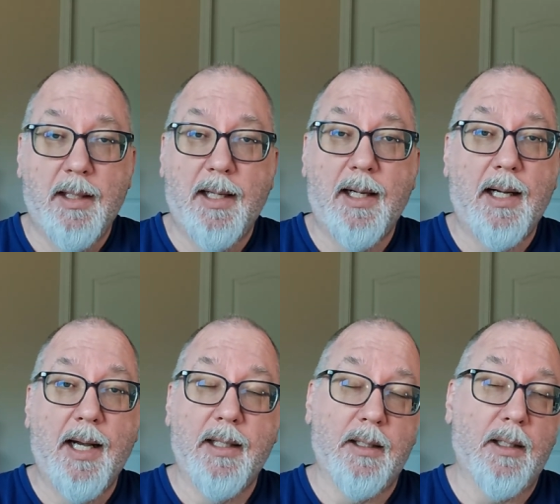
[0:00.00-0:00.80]
I, I
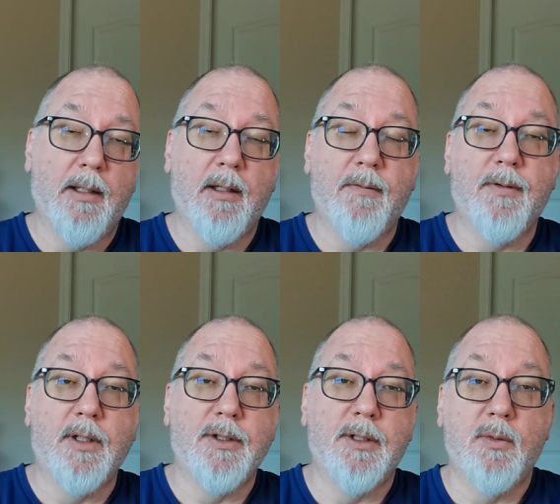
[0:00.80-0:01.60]
didn't get anything
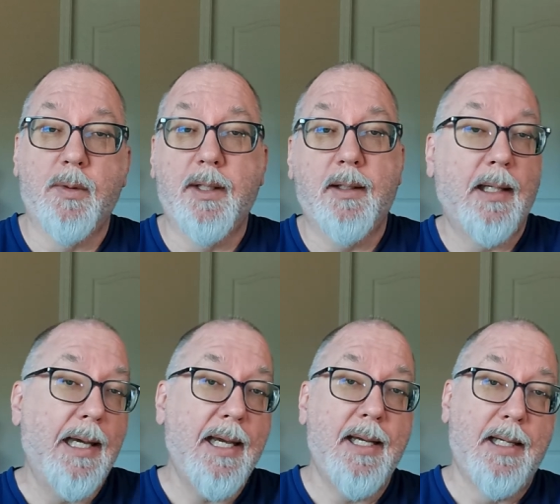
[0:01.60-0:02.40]
finished this week.
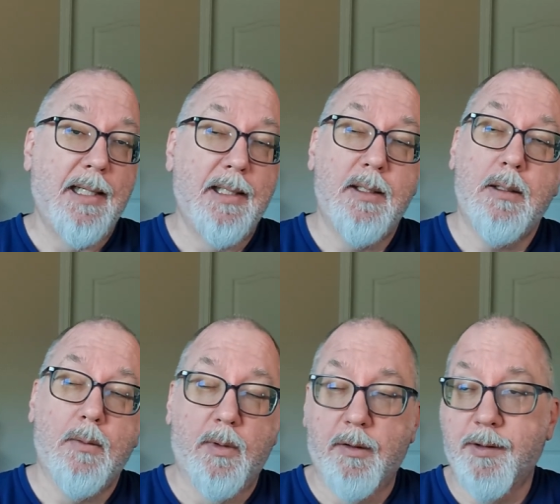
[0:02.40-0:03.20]
And
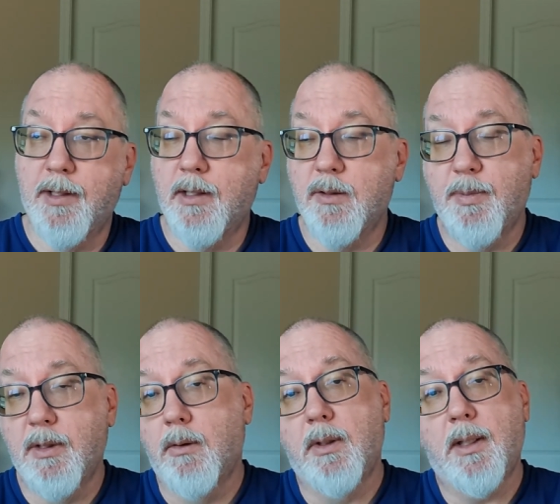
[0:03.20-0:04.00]
with everything that's been
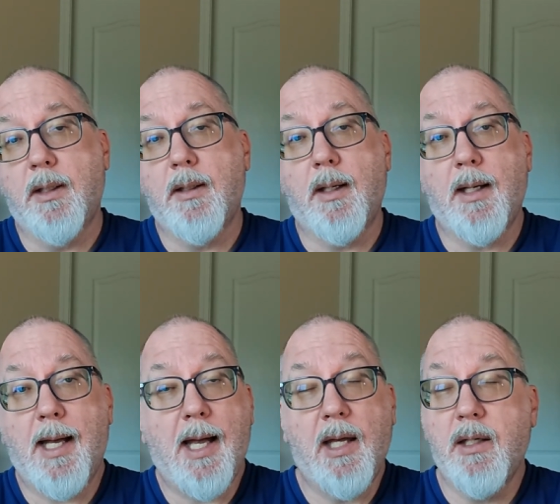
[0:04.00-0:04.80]
going on,
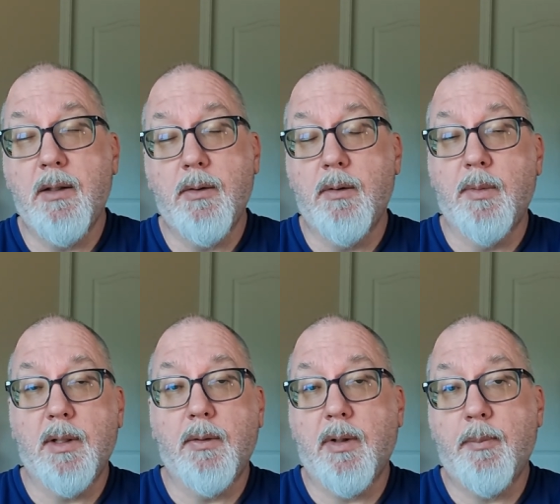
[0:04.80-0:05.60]
I didn't do the
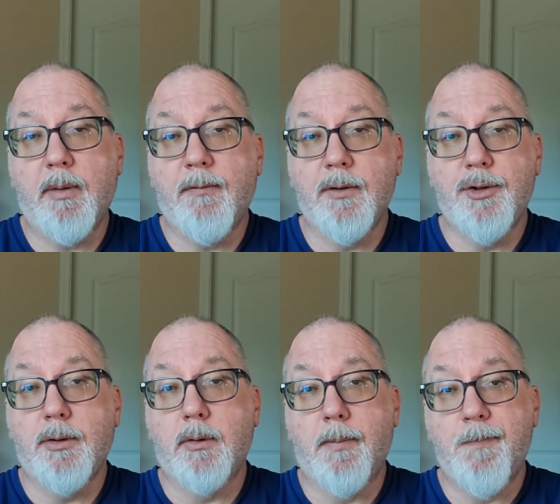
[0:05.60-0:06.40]
monthly wrap up for
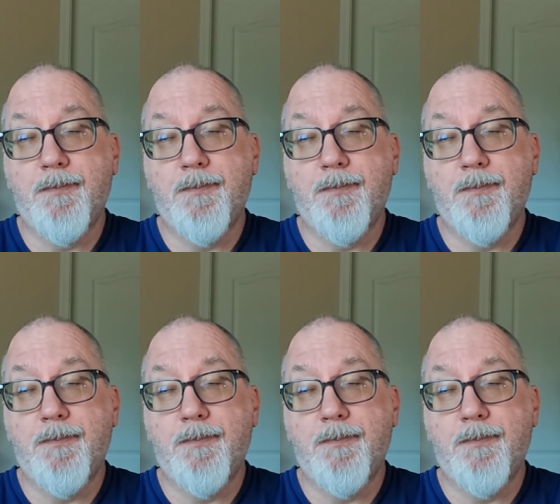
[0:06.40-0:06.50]
June.